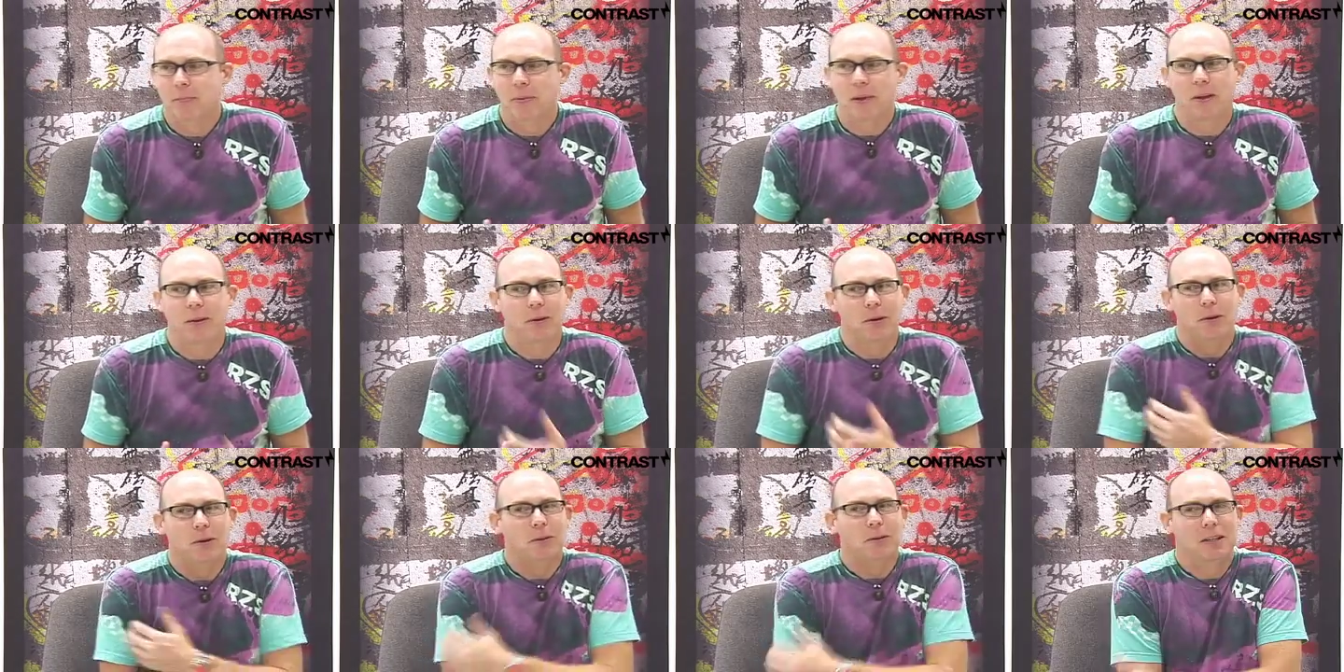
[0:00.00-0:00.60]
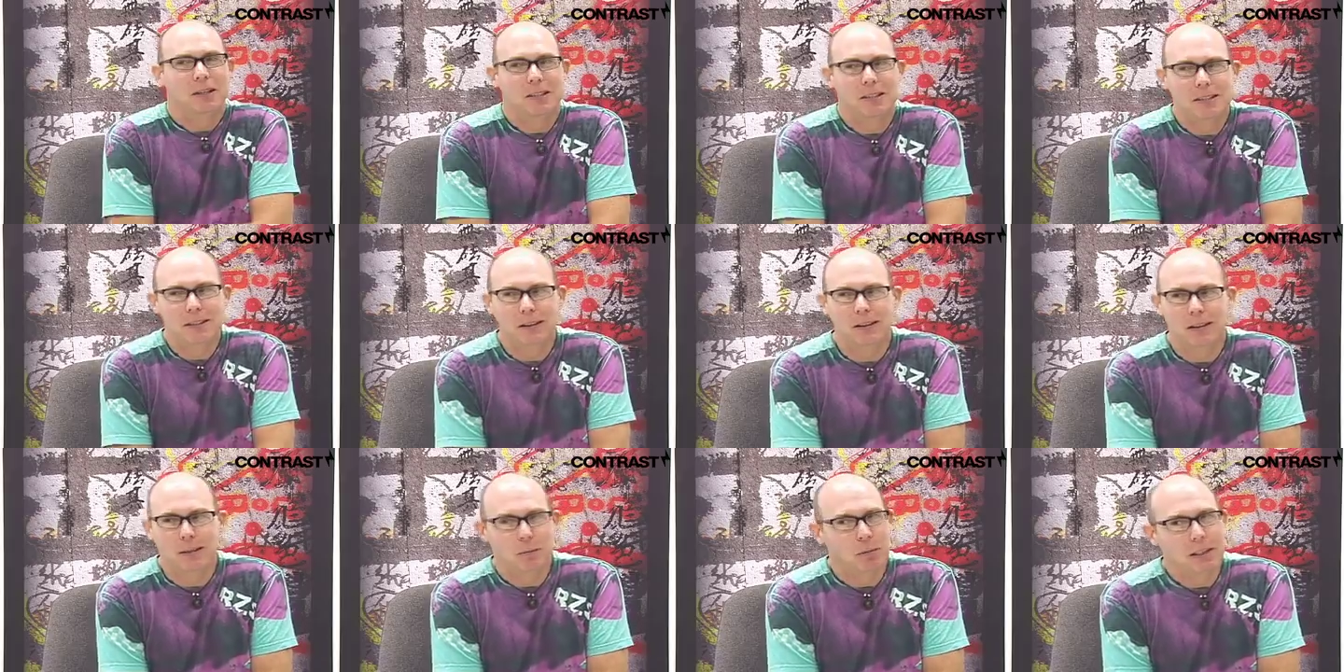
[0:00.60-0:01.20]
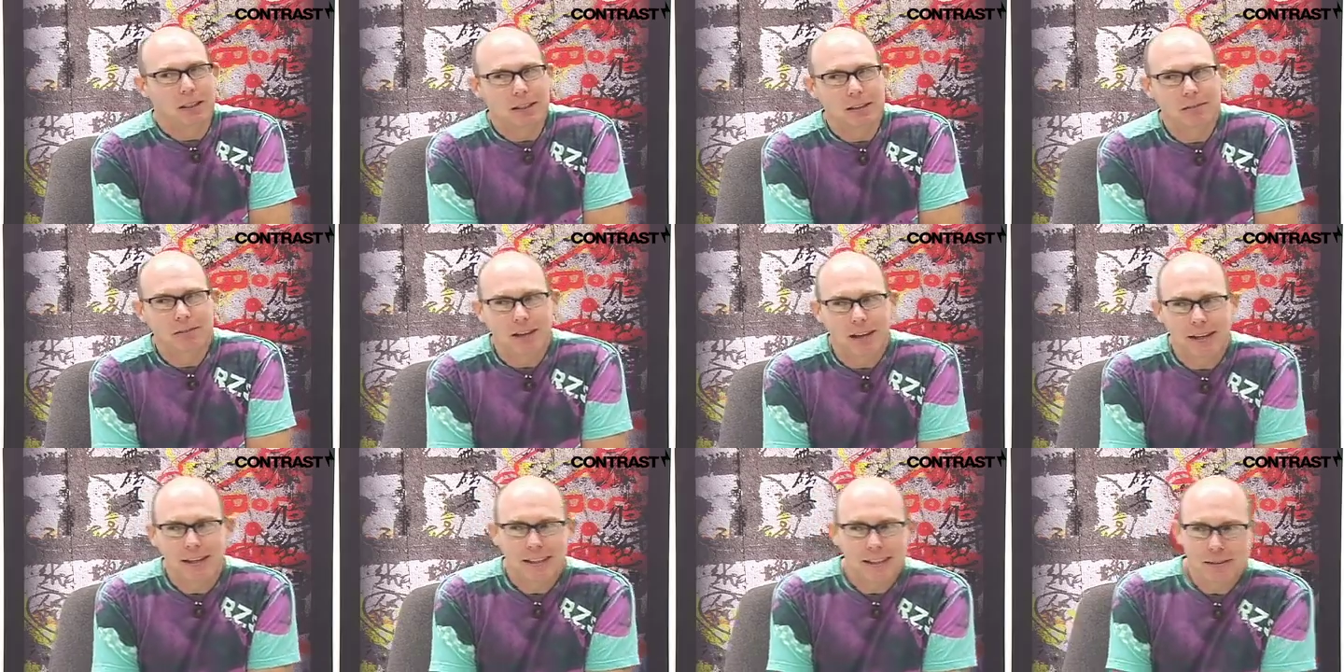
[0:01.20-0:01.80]
although I don't necessarily believe
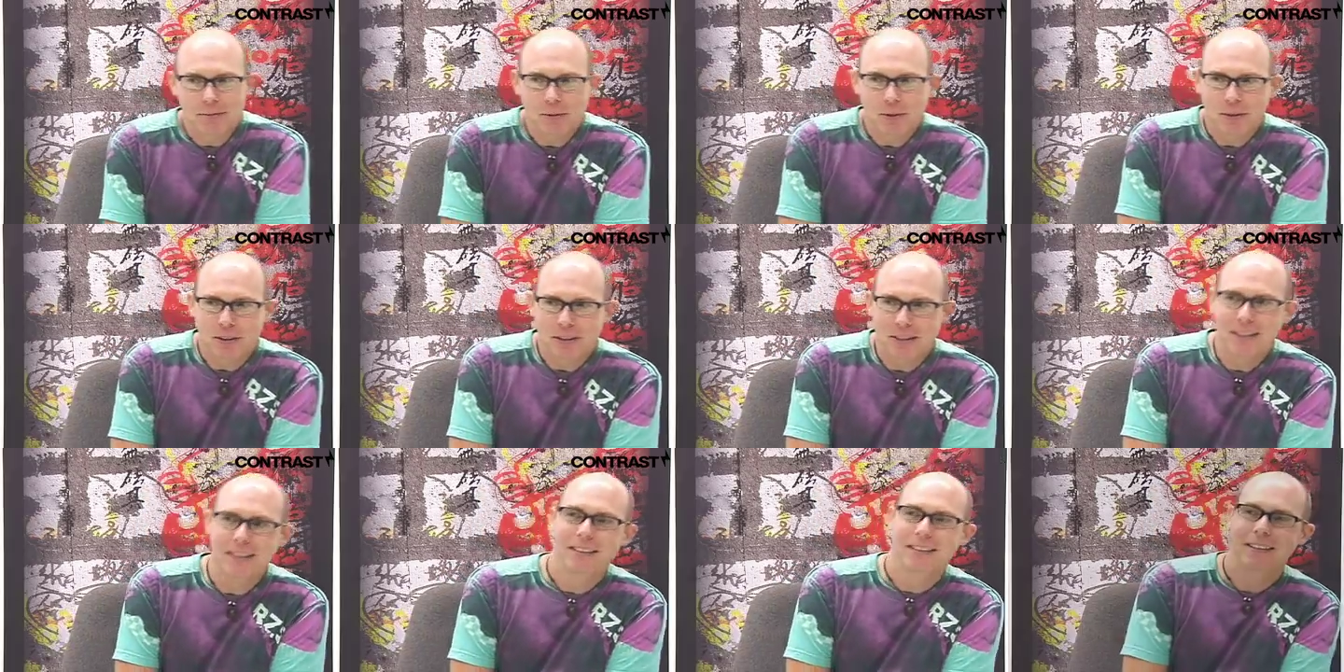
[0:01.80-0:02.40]
that anymore.